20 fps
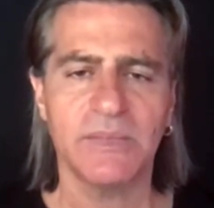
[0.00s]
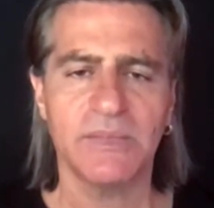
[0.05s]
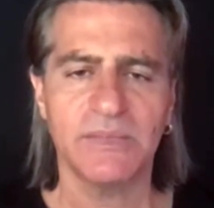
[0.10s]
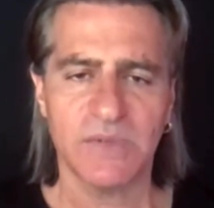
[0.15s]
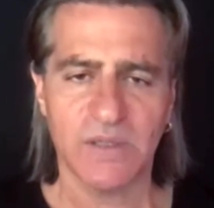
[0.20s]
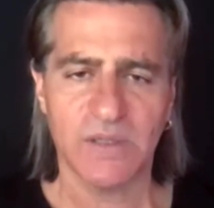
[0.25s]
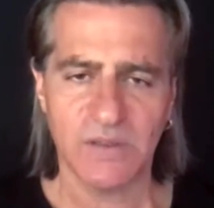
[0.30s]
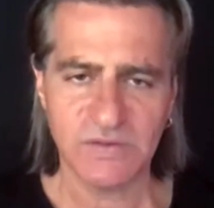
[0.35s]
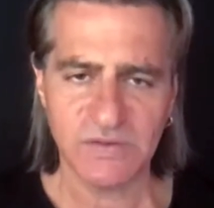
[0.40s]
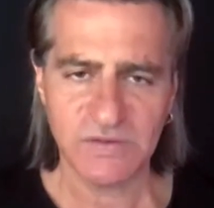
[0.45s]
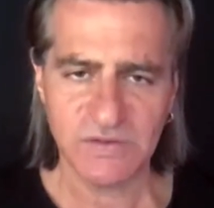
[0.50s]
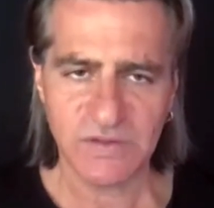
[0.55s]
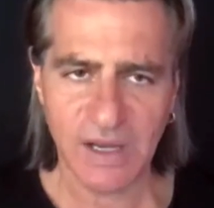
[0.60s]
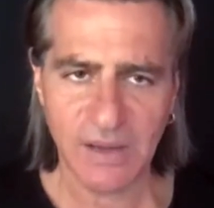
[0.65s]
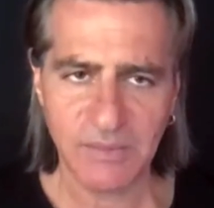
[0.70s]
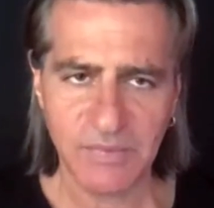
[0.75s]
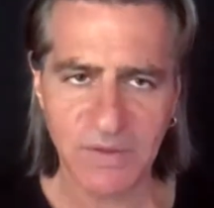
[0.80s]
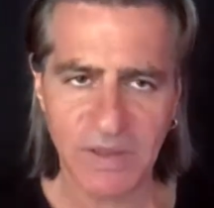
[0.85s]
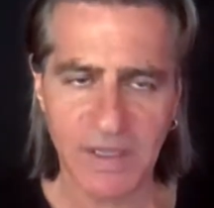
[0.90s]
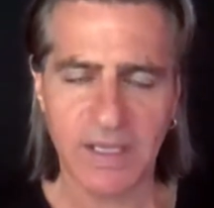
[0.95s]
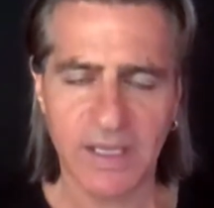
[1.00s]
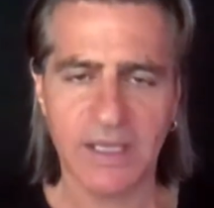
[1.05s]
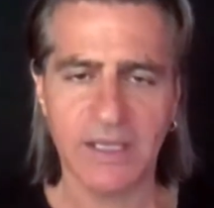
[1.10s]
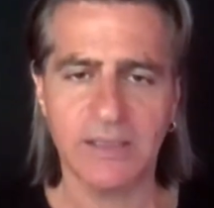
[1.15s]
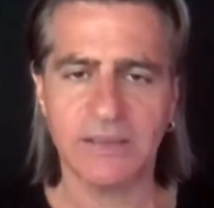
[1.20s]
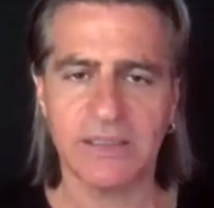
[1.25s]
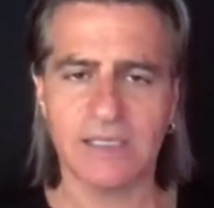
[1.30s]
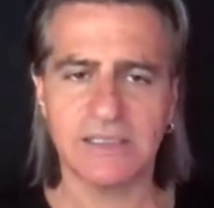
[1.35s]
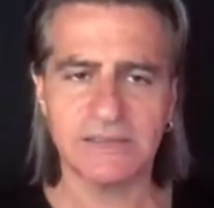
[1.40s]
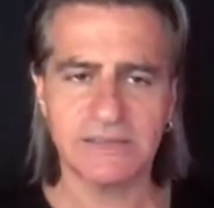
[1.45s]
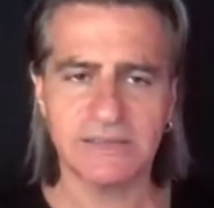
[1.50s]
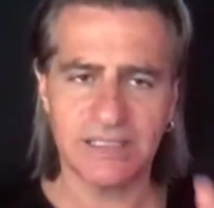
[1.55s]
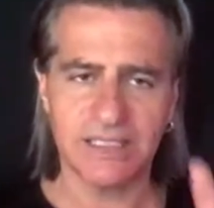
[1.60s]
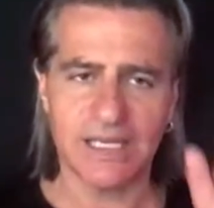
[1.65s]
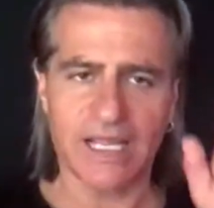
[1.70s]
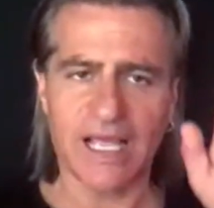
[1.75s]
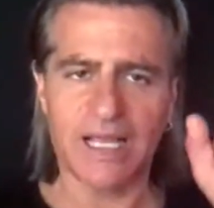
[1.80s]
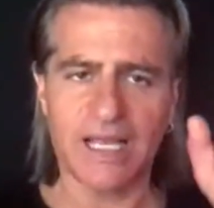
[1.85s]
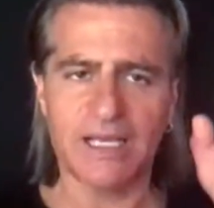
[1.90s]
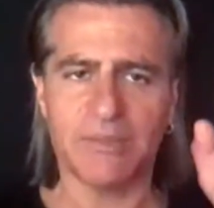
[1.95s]
there's something, there's an
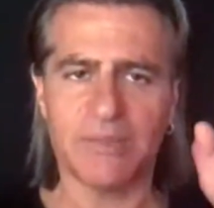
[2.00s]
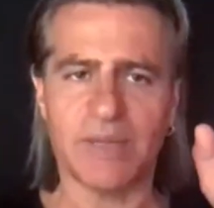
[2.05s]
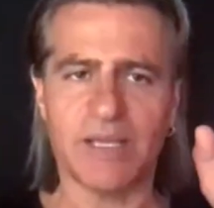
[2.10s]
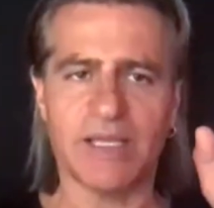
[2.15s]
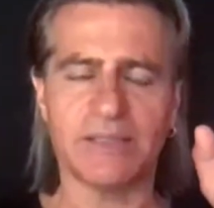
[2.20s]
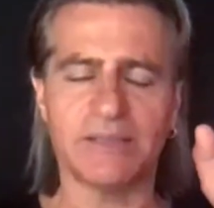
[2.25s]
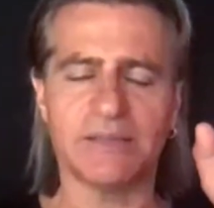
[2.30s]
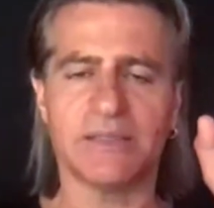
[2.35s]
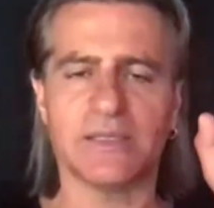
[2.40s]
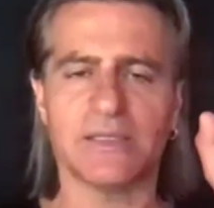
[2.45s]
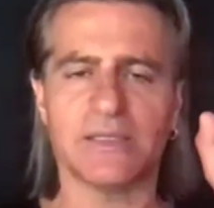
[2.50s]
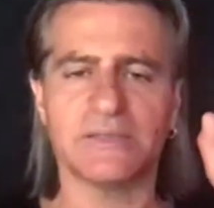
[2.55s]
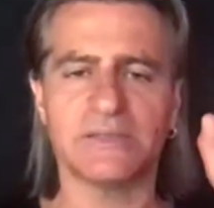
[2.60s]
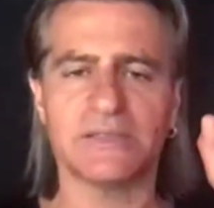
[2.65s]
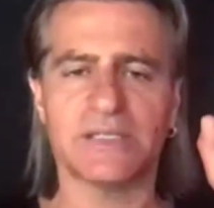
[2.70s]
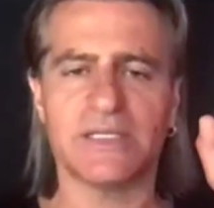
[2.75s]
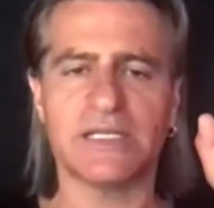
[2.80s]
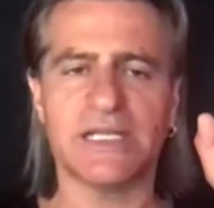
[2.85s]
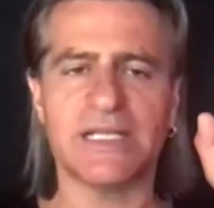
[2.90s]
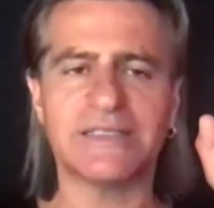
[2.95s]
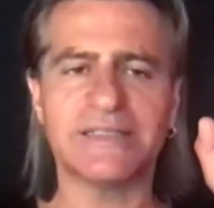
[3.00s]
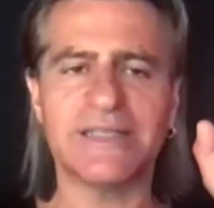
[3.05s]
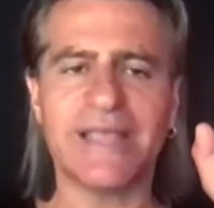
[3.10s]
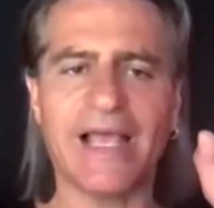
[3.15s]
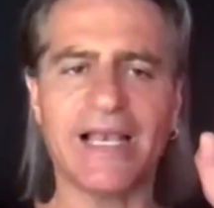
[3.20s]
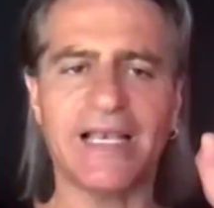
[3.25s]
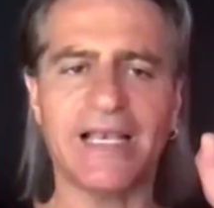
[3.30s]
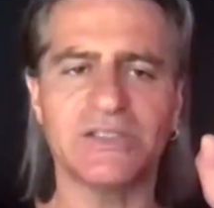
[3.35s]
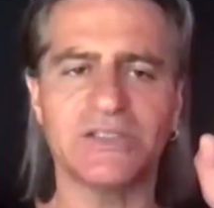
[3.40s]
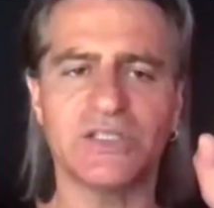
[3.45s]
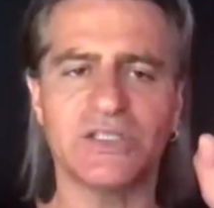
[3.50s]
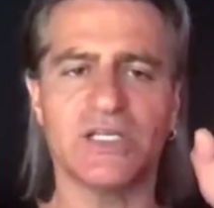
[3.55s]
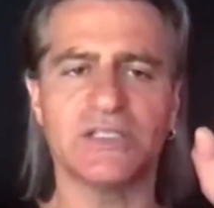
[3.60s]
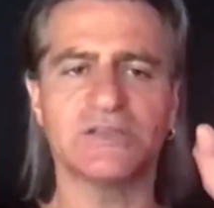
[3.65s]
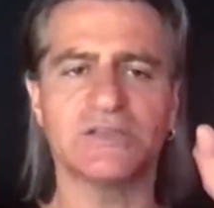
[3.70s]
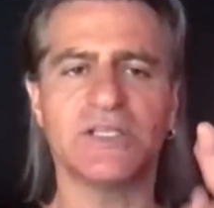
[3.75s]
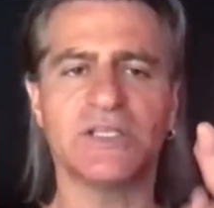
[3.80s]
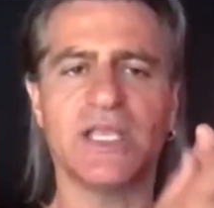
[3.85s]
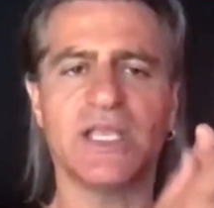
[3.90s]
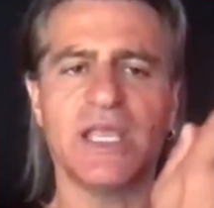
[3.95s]
element, there's an
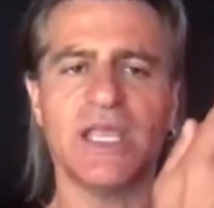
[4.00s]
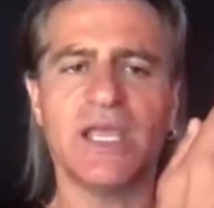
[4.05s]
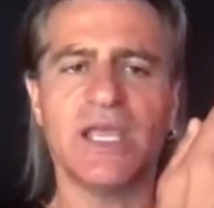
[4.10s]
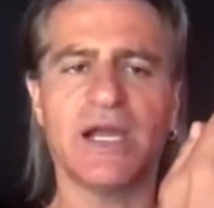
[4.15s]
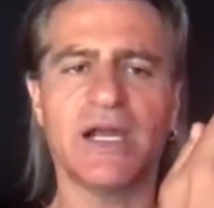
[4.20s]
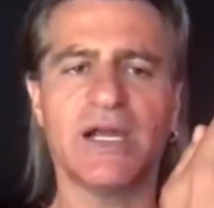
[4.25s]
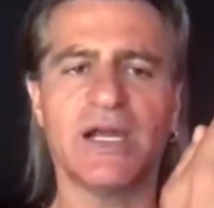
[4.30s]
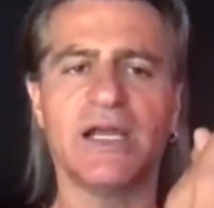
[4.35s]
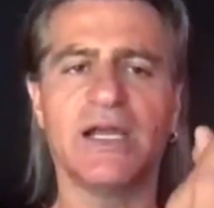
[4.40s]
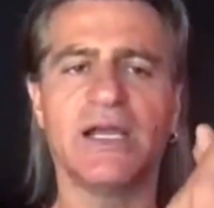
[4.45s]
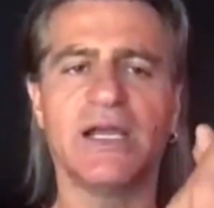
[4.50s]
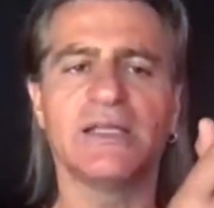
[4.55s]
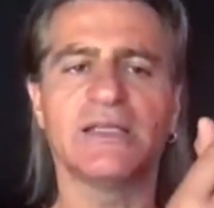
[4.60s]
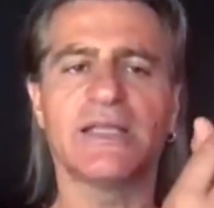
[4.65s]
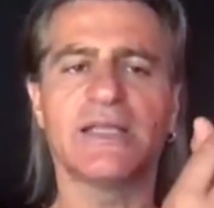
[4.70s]
intelligence here uh-huh.